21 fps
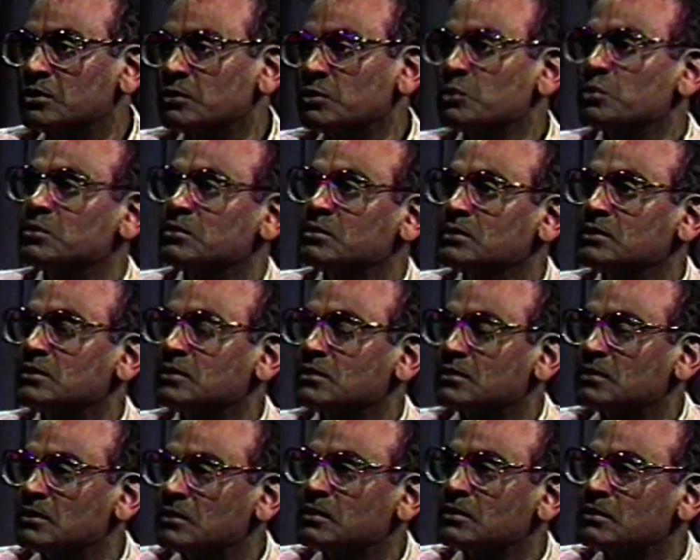so
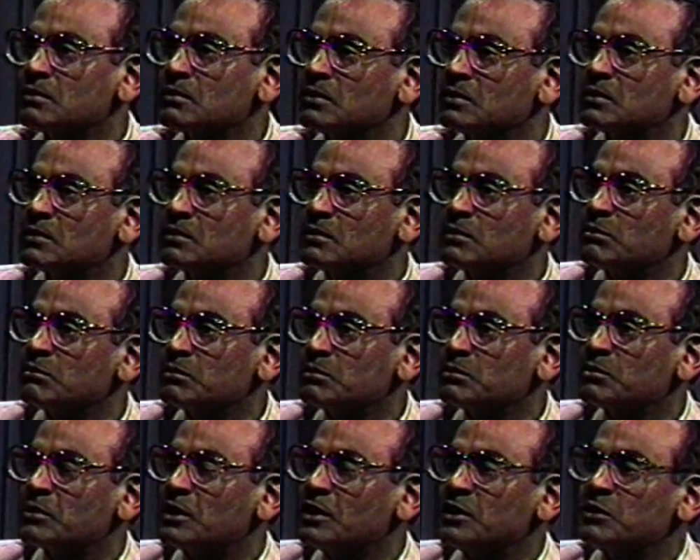
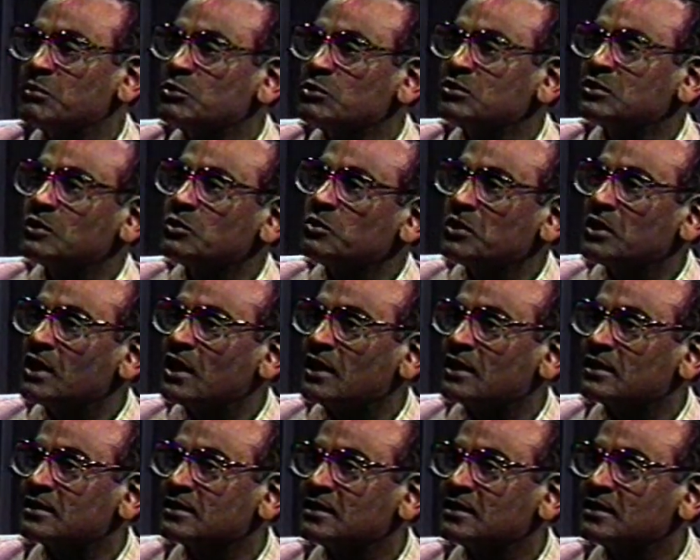party moves somewhere else.